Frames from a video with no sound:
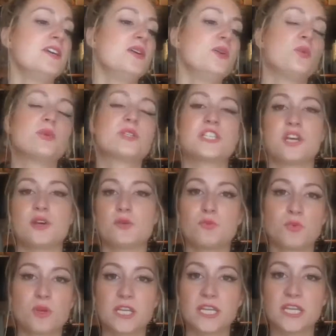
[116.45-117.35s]
which I
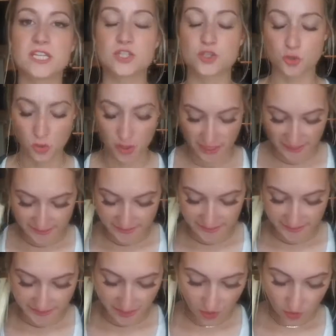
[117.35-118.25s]
really enjoy. And
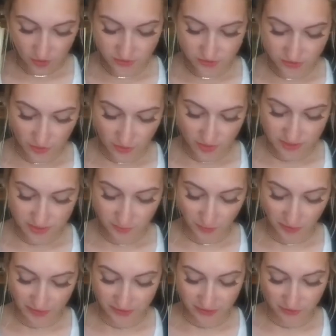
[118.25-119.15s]
then they also
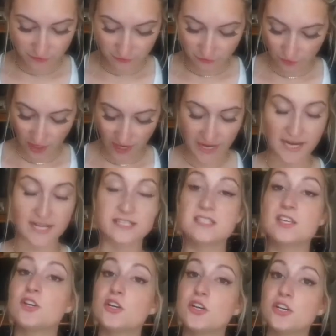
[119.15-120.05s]
explained the
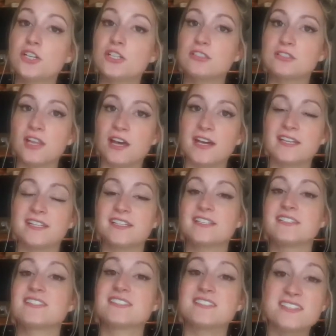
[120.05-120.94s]
phrase hook, line,
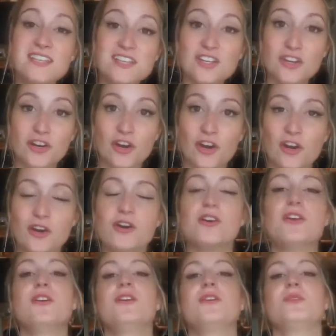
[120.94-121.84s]
and
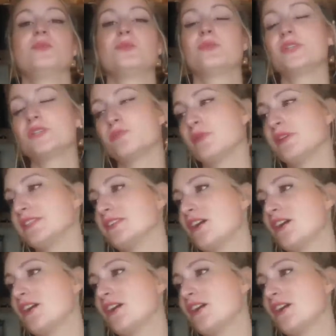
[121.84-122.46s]
sinker, which means